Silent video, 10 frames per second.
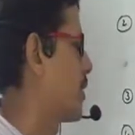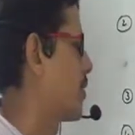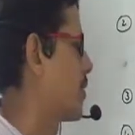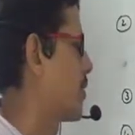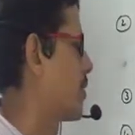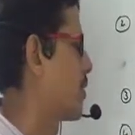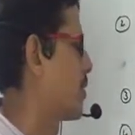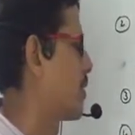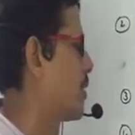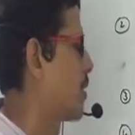
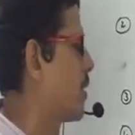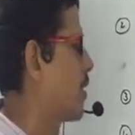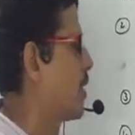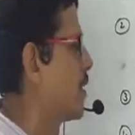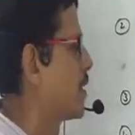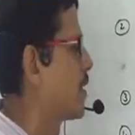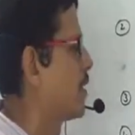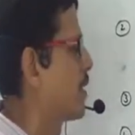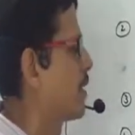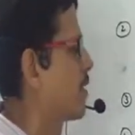x.
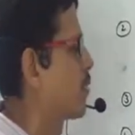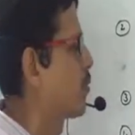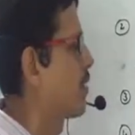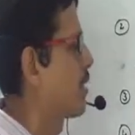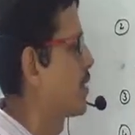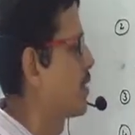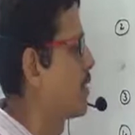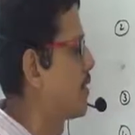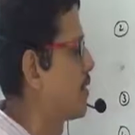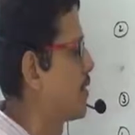Secant square x
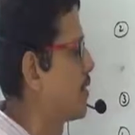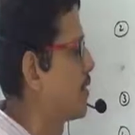is